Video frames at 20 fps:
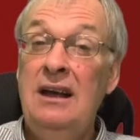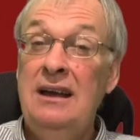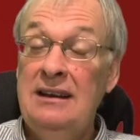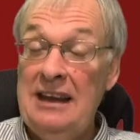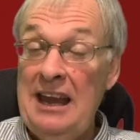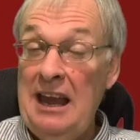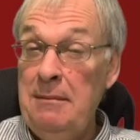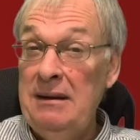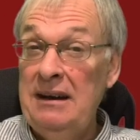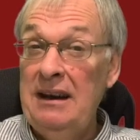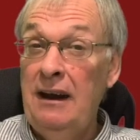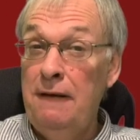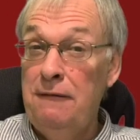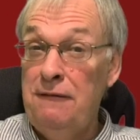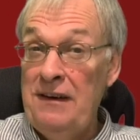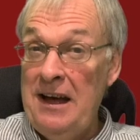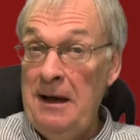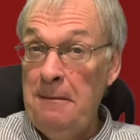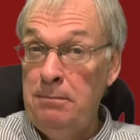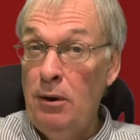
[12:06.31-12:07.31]
in at the
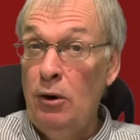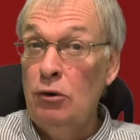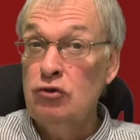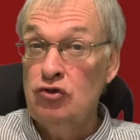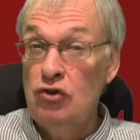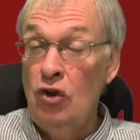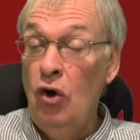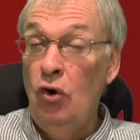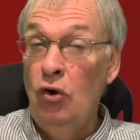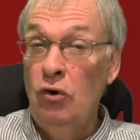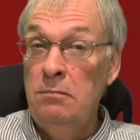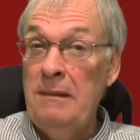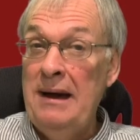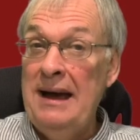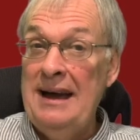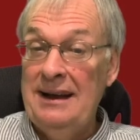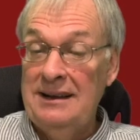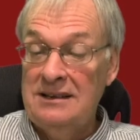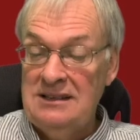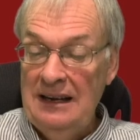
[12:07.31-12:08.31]
far post, not
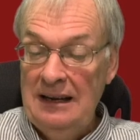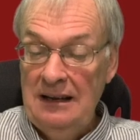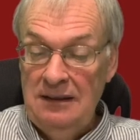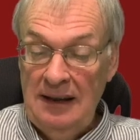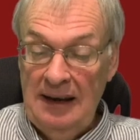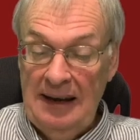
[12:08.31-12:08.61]
unmarked either.